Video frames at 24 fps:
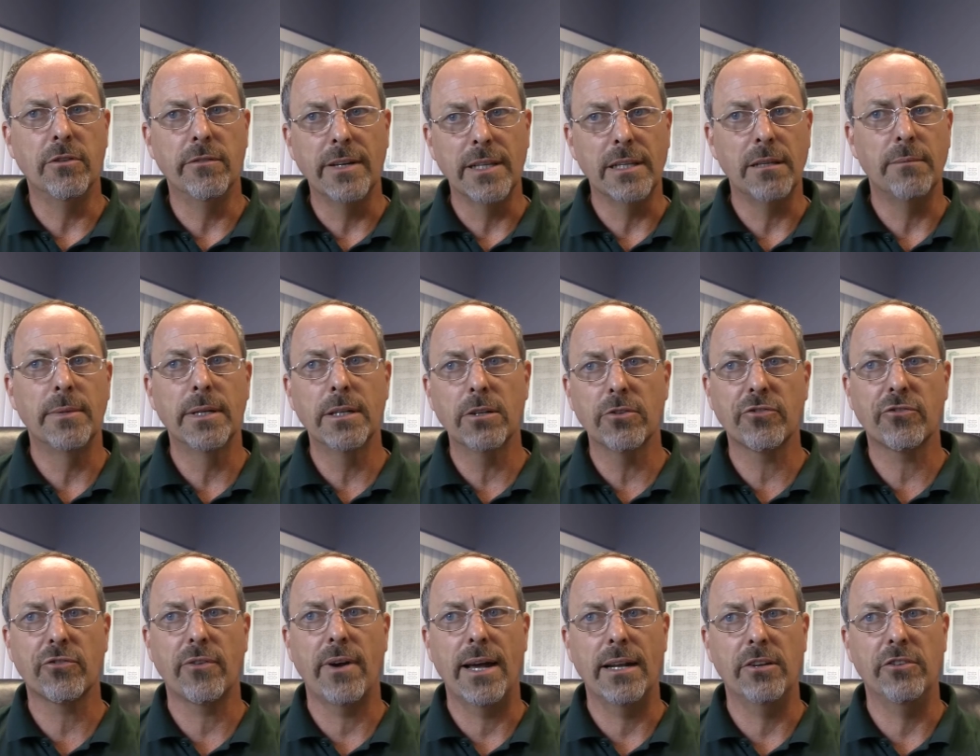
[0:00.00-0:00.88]
developmental
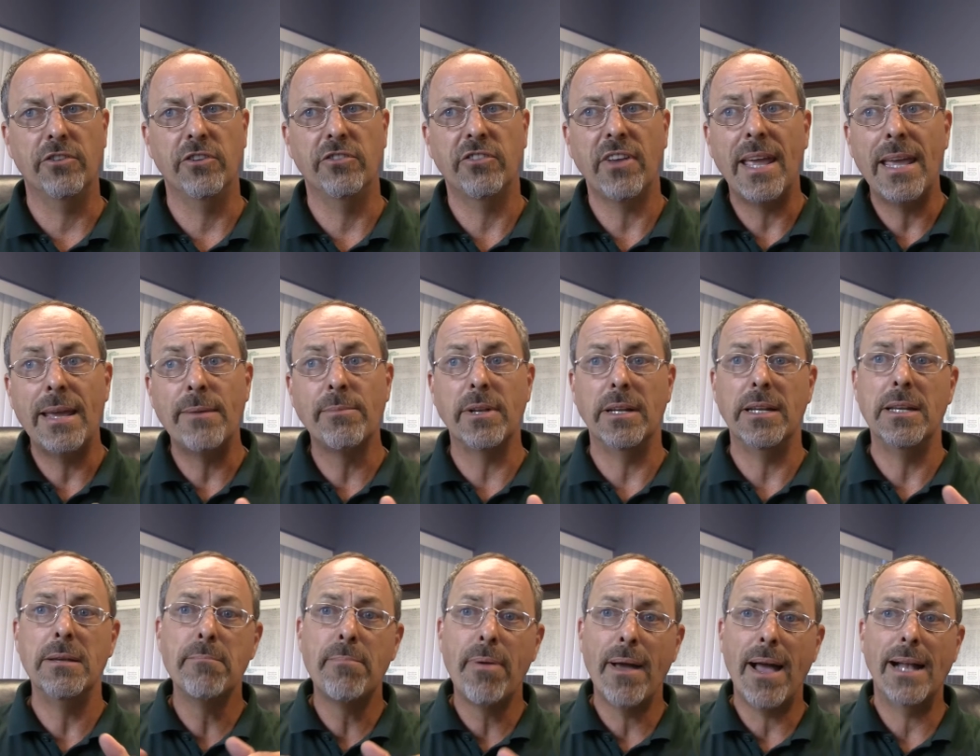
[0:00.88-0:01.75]
strategies aimed at
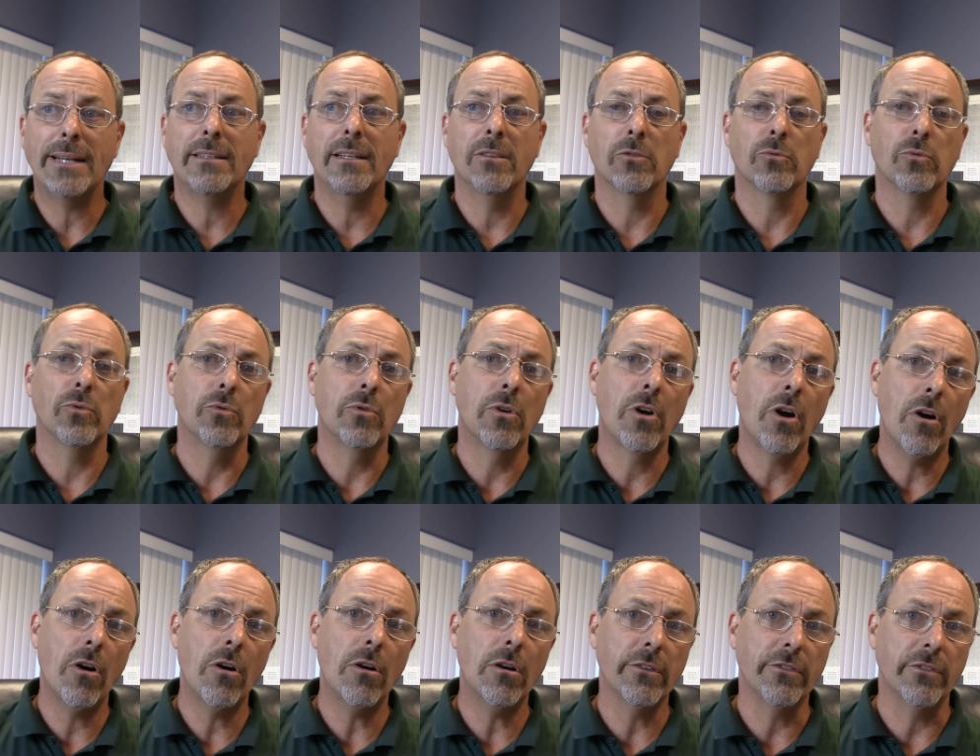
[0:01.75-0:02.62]
impacting the root
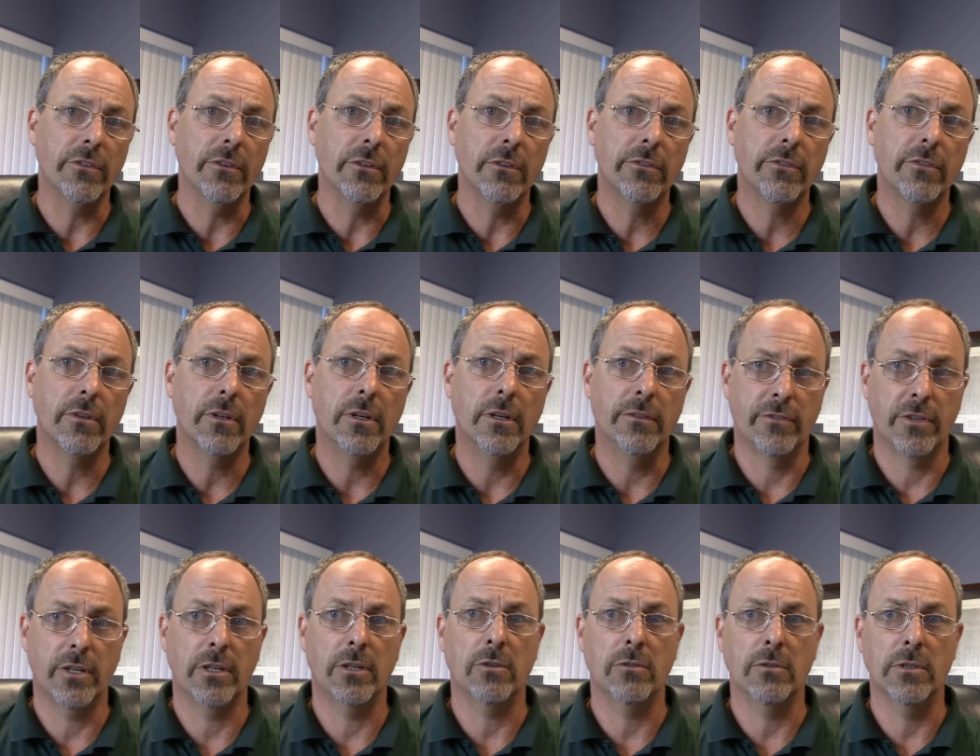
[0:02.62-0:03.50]
causes of
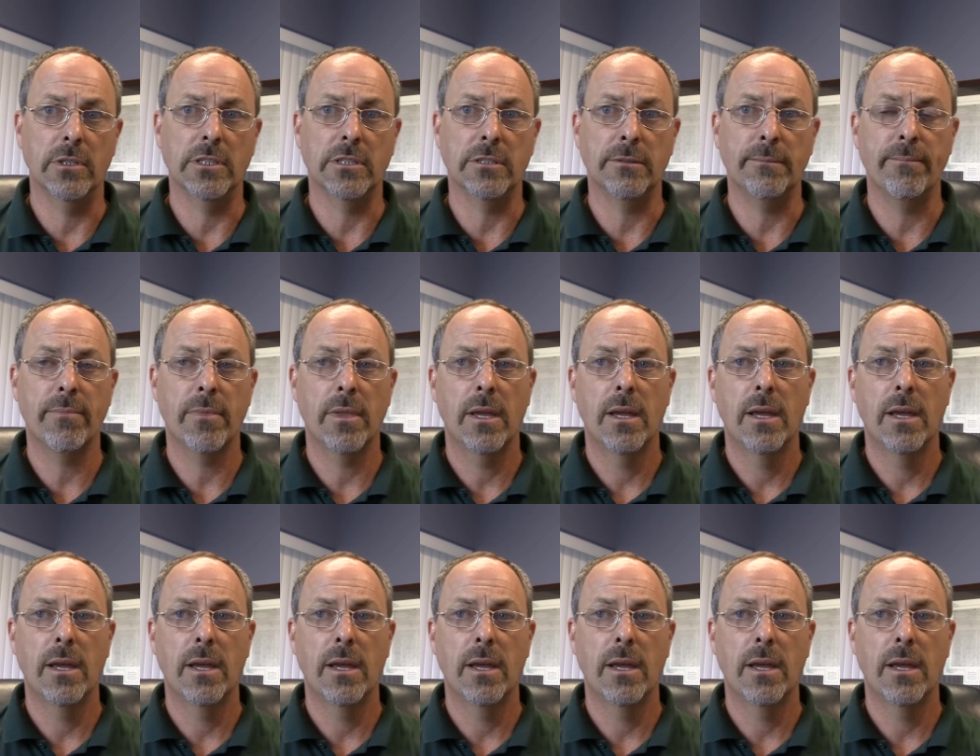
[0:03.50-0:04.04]
terrorism,